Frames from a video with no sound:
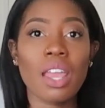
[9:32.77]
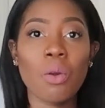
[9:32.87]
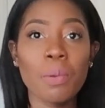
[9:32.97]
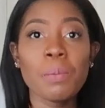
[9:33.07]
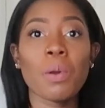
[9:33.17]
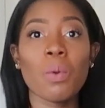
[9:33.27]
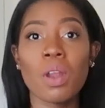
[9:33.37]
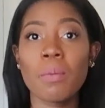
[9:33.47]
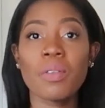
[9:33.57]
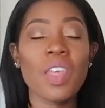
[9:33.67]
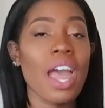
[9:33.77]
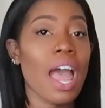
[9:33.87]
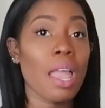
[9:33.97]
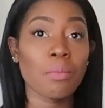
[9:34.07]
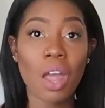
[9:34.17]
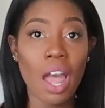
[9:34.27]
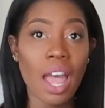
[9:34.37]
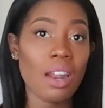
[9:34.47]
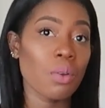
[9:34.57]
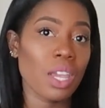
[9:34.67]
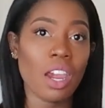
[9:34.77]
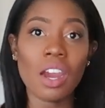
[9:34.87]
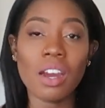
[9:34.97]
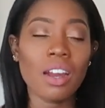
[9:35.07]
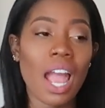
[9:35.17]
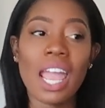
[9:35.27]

I know people are weird about that. I'm not. I don't care.